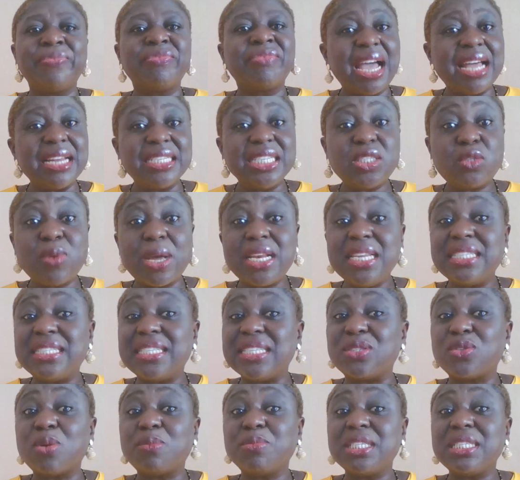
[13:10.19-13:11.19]
And this whitelist
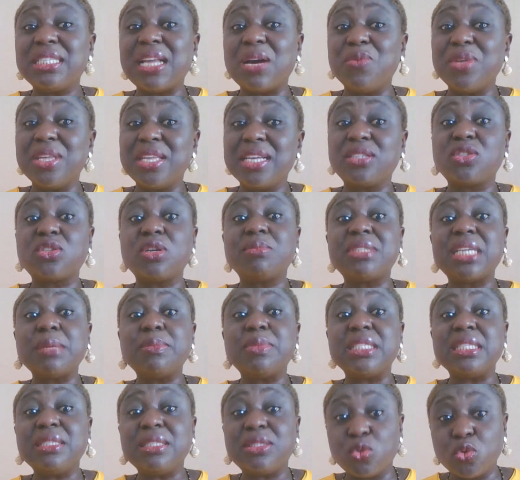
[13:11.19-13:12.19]
is something that we get
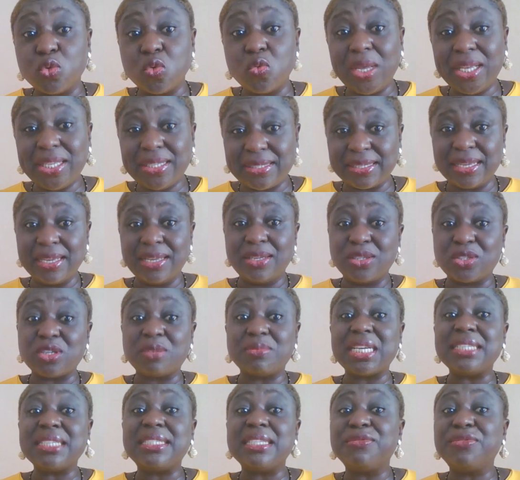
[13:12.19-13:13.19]
sometimes in 2 weeks,
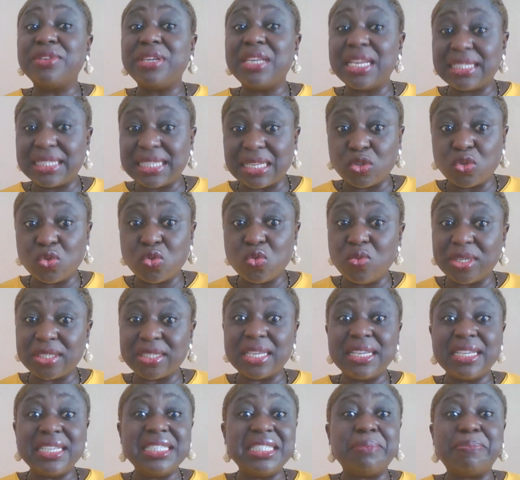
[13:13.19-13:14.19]
sometimes even less than 2 weeks,
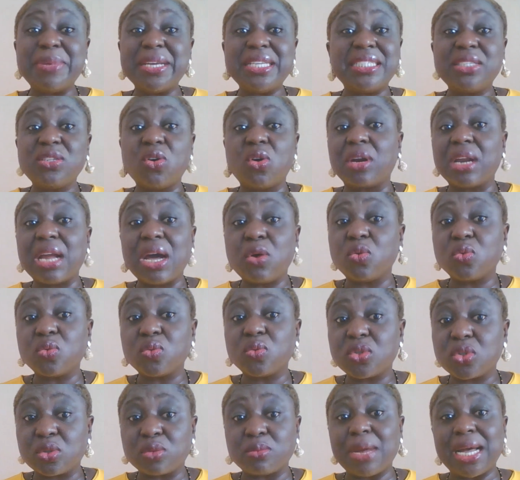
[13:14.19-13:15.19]
depending on how
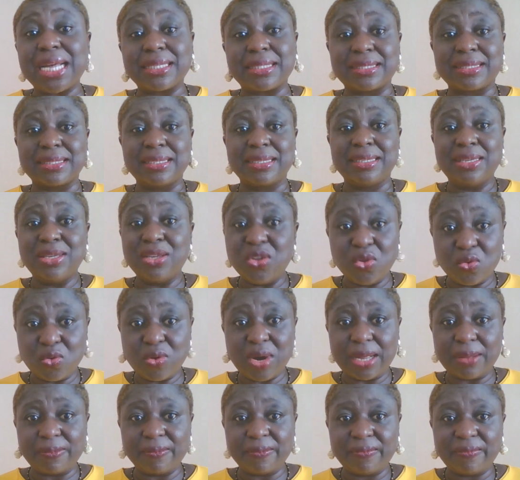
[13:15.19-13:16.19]
smart you
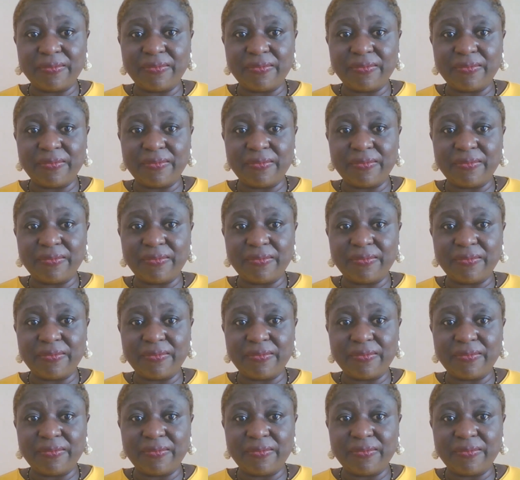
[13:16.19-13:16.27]
are.